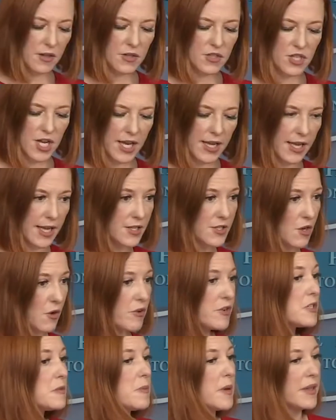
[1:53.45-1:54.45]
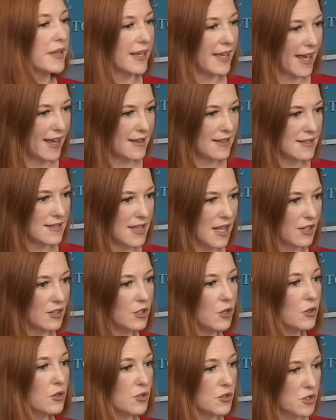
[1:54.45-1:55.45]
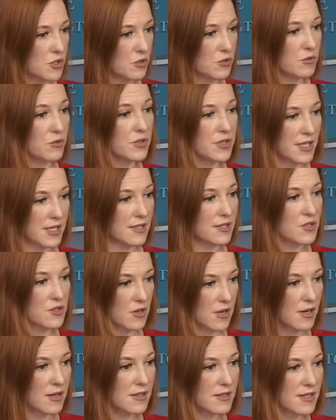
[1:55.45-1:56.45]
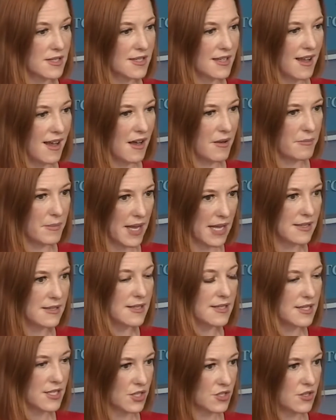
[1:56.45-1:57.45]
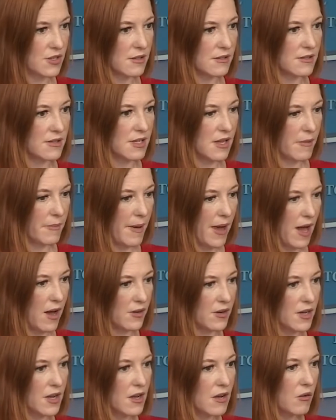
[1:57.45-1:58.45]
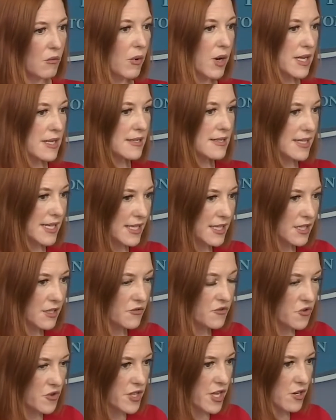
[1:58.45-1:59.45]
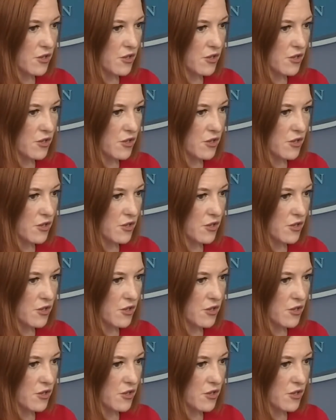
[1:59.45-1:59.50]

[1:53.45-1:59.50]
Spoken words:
Jackie, it's always been the case that local school districts make decisions about what is needed for their